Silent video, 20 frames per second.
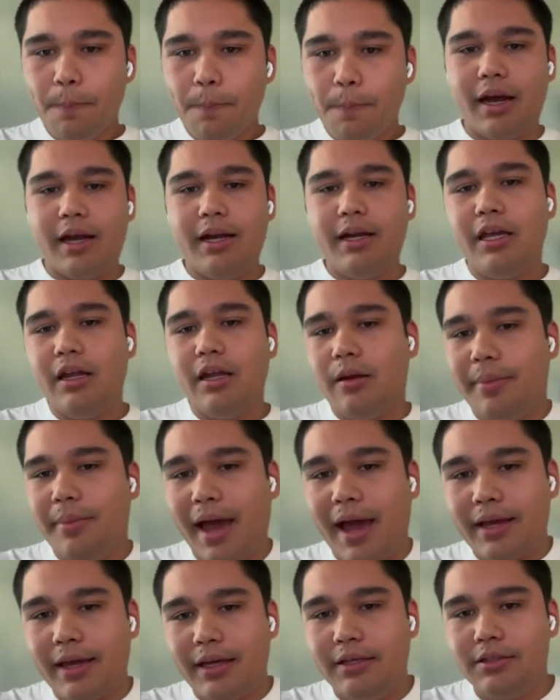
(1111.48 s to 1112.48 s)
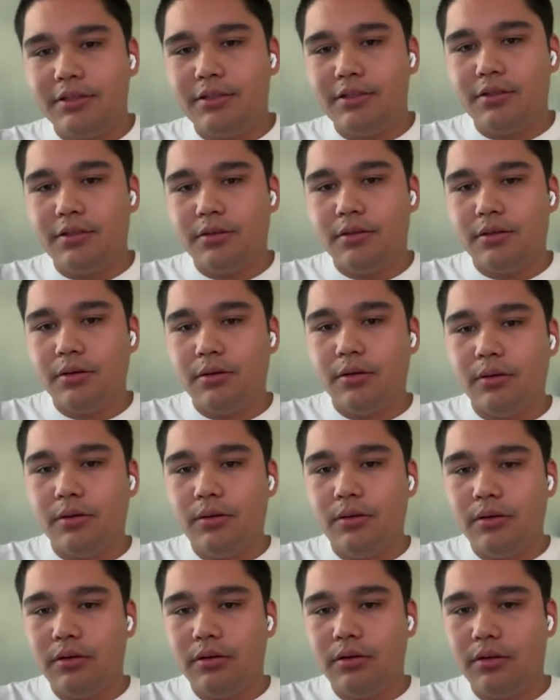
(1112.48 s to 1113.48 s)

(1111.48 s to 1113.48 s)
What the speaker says: Kind of getting back into